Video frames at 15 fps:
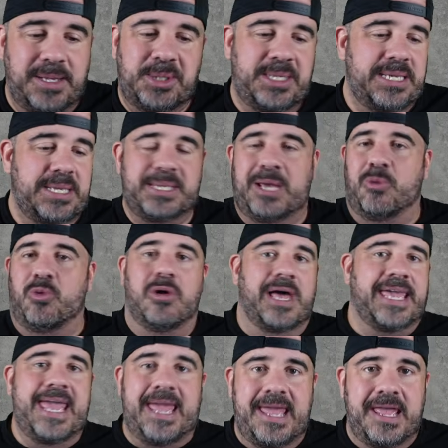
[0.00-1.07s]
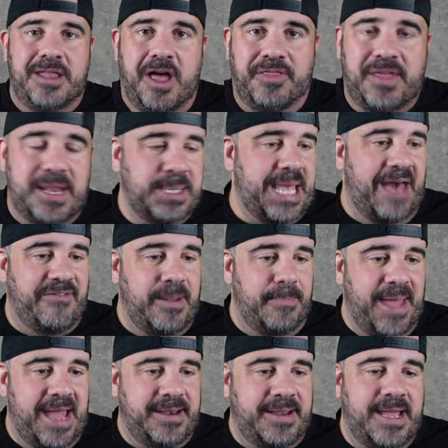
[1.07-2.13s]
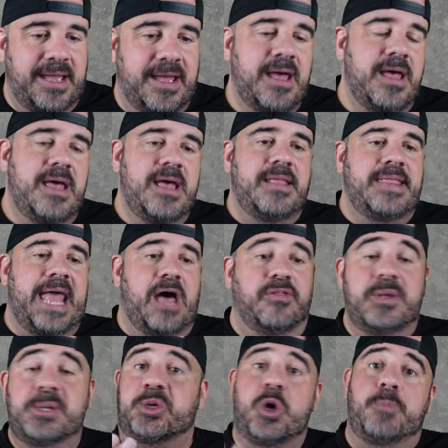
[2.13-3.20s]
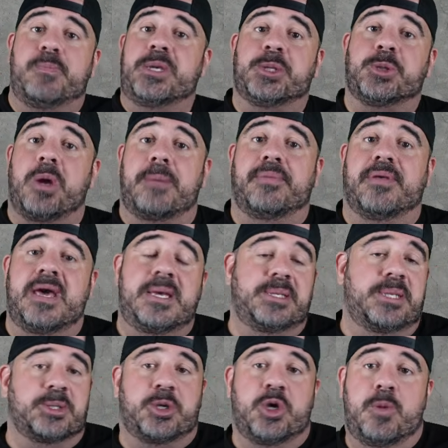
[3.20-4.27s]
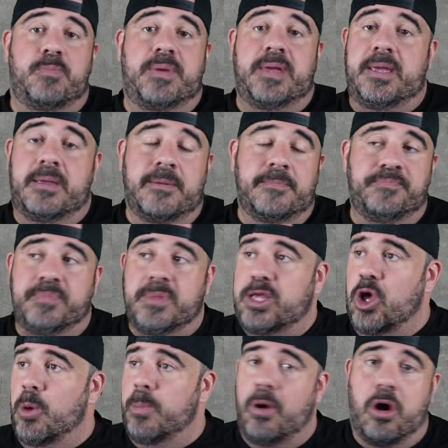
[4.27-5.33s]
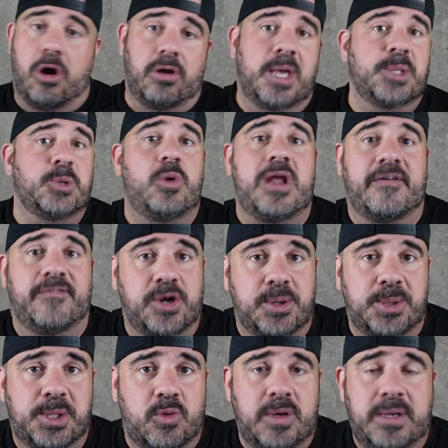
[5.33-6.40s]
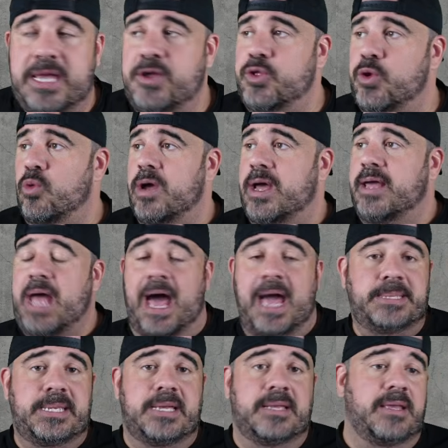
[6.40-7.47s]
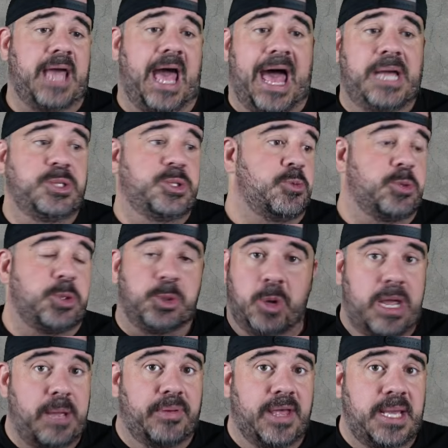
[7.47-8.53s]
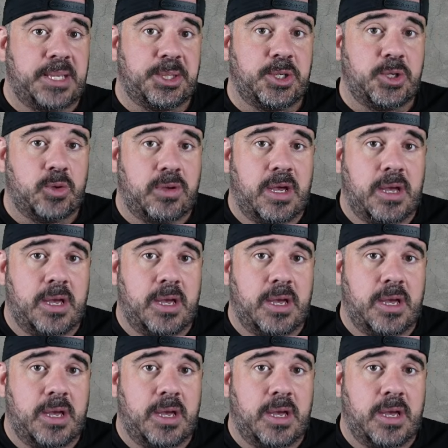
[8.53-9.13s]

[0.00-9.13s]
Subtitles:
You see, it's like, well, I can't hit nothing. It's having a bad day. Now, this could be straight plays. This could be, parlays, whatever you're doing. Either way, ideally, I do straight plays too.